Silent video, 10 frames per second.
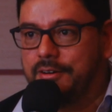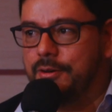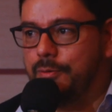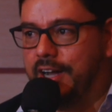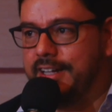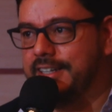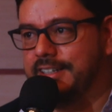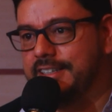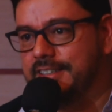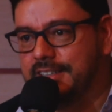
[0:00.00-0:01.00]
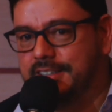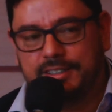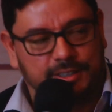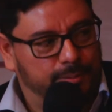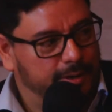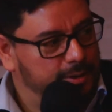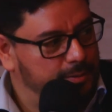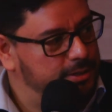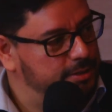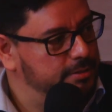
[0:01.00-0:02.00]
I don't know why nobody
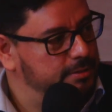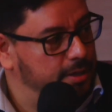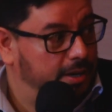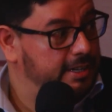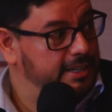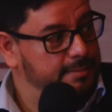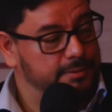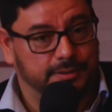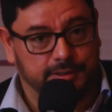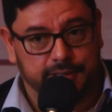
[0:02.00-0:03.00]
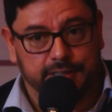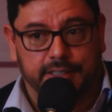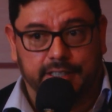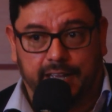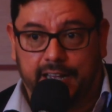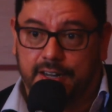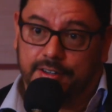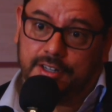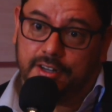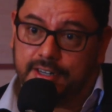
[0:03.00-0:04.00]
wants to talk anymore. And
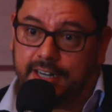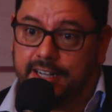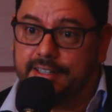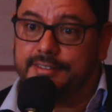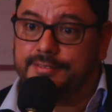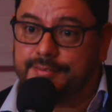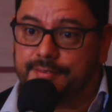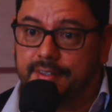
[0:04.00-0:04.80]
on the other hand,